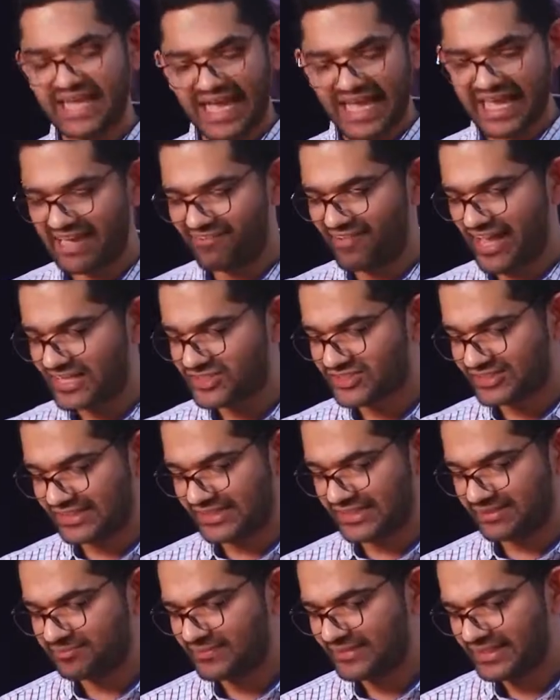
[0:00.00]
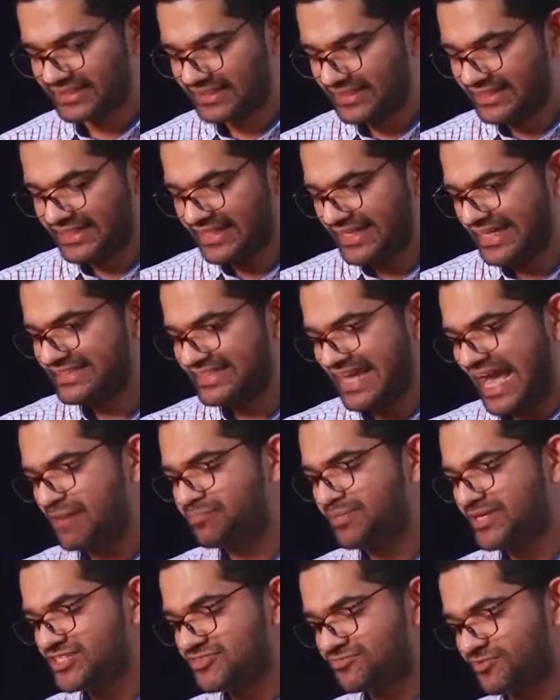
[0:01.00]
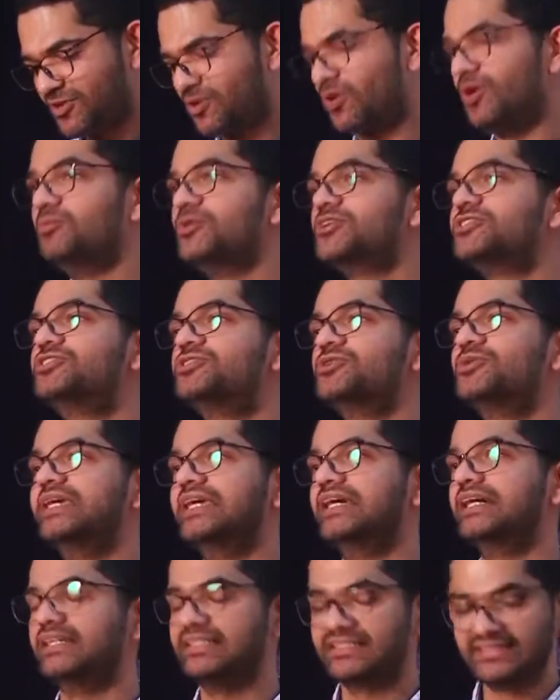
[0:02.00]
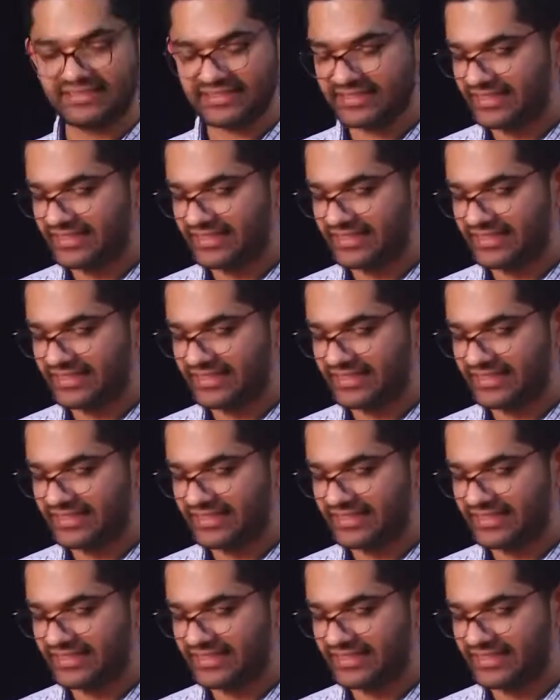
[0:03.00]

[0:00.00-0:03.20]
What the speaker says: I have actually, it happens for almost 2 years,